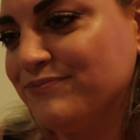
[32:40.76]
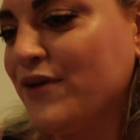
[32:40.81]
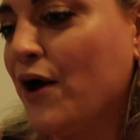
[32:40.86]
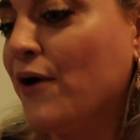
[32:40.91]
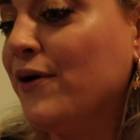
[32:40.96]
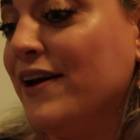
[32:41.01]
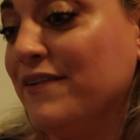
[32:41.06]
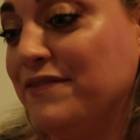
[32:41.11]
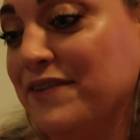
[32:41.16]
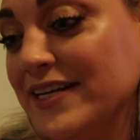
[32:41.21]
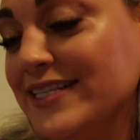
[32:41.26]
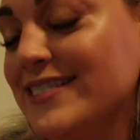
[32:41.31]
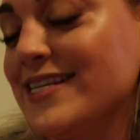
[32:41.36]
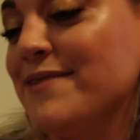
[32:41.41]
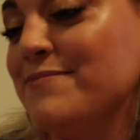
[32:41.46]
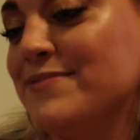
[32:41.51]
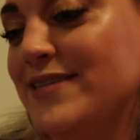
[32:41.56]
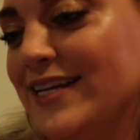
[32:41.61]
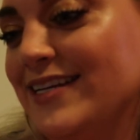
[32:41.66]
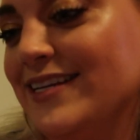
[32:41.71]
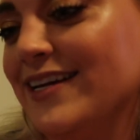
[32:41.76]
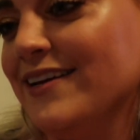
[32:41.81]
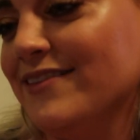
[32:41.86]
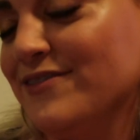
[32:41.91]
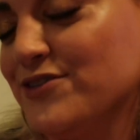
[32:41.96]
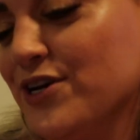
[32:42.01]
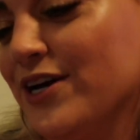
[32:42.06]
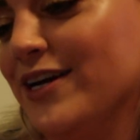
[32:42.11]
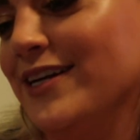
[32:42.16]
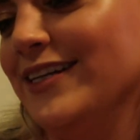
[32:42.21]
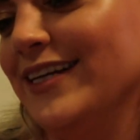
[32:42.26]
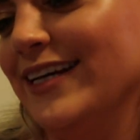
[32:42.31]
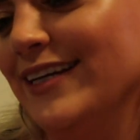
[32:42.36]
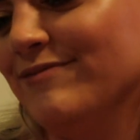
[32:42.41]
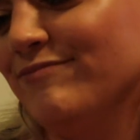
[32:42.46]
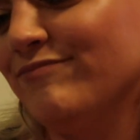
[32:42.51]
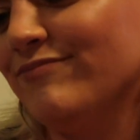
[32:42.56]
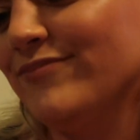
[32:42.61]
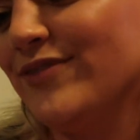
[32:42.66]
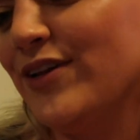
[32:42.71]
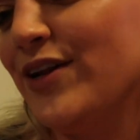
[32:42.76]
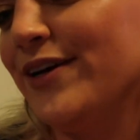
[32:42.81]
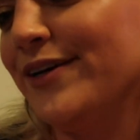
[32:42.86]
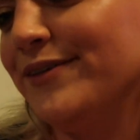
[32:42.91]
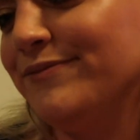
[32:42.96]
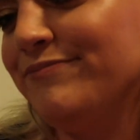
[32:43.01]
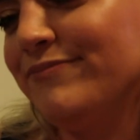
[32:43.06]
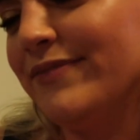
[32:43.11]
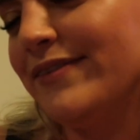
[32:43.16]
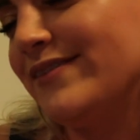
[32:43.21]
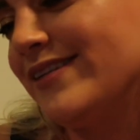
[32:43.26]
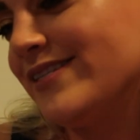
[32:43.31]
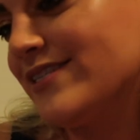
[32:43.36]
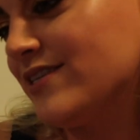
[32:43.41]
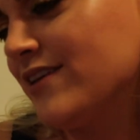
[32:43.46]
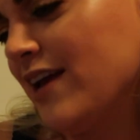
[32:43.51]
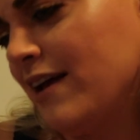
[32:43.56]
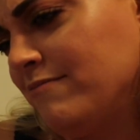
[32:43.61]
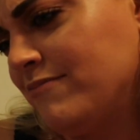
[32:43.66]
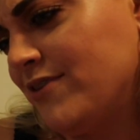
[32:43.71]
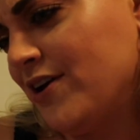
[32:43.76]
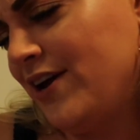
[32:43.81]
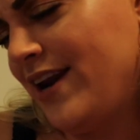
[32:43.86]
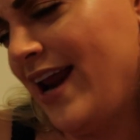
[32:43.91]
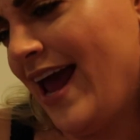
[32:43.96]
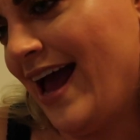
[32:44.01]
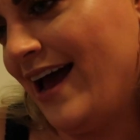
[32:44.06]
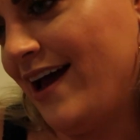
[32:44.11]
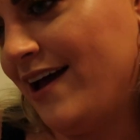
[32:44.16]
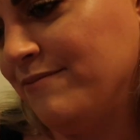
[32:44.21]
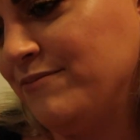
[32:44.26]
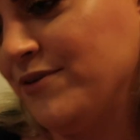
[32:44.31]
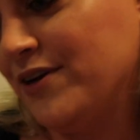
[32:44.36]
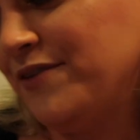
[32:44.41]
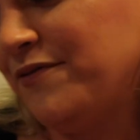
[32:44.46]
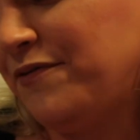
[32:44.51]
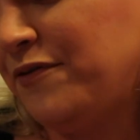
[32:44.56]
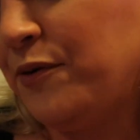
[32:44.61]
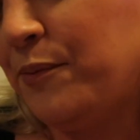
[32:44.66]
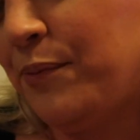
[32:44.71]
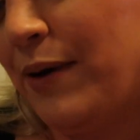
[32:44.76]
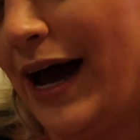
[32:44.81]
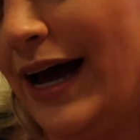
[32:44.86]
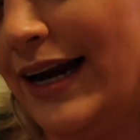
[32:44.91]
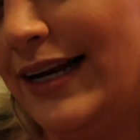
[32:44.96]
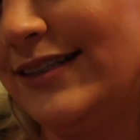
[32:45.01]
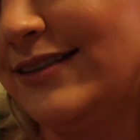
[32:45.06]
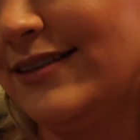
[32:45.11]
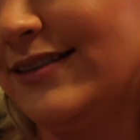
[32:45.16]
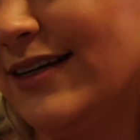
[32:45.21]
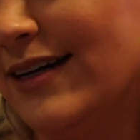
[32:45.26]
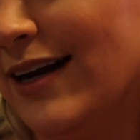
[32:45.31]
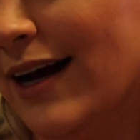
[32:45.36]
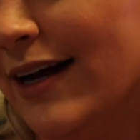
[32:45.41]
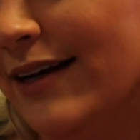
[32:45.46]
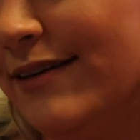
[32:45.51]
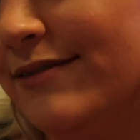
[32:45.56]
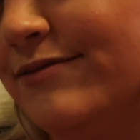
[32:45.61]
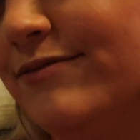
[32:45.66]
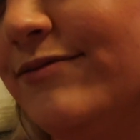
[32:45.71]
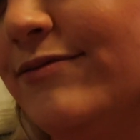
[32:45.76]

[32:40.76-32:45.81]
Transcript: Oh yeah, FaceTime Tinder. Totally. No, I'm gonna do parties tonight.